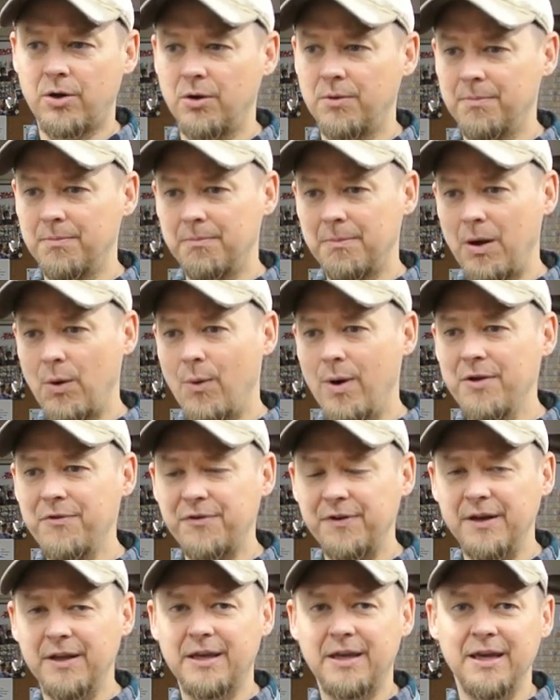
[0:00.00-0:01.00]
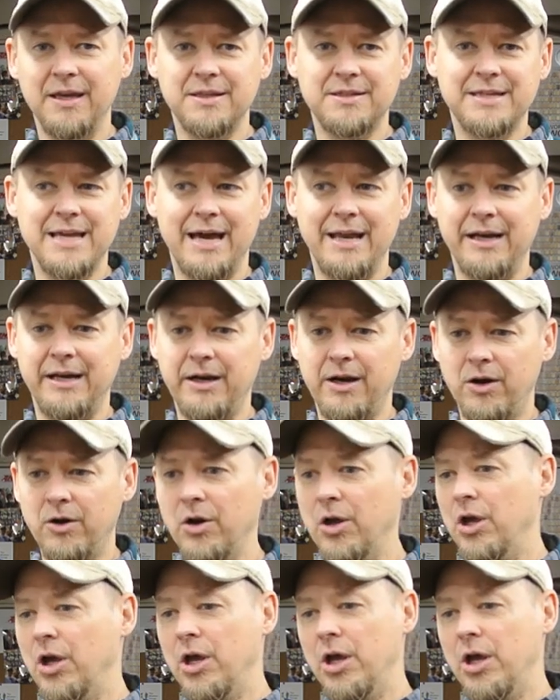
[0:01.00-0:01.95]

or my wife and the kids got in there